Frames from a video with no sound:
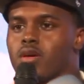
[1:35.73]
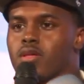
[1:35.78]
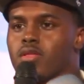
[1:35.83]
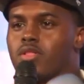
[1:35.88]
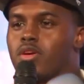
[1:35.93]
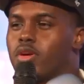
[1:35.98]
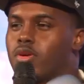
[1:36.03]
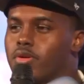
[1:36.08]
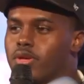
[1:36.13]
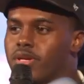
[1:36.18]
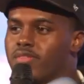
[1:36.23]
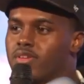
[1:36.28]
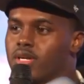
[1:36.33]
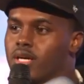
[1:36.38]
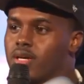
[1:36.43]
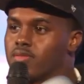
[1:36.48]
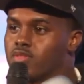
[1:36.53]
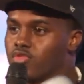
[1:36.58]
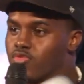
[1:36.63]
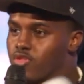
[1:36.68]
The hurt never
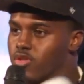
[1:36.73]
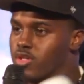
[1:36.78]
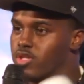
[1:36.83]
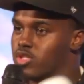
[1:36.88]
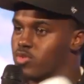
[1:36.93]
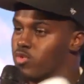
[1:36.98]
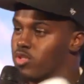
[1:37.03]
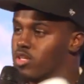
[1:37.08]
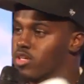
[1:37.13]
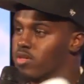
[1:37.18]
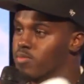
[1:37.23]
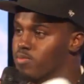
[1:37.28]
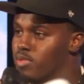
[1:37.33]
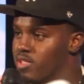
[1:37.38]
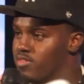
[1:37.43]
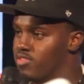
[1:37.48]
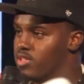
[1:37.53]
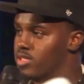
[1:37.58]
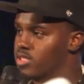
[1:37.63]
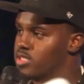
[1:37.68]
comes first, when you're
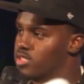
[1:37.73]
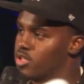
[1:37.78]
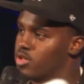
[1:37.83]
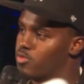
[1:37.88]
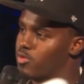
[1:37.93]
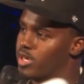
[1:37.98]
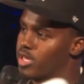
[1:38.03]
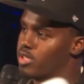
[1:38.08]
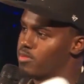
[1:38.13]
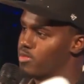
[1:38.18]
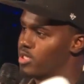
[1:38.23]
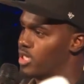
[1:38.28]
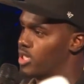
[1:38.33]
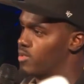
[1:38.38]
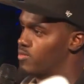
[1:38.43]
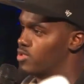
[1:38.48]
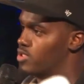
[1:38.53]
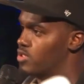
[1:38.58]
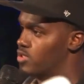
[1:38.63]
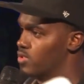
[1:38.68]
oblivious, it'll randomly come
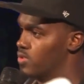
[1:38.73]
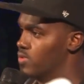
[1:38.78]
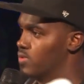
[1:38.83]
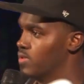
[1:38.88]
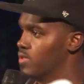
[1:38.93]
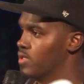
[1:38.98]
to you.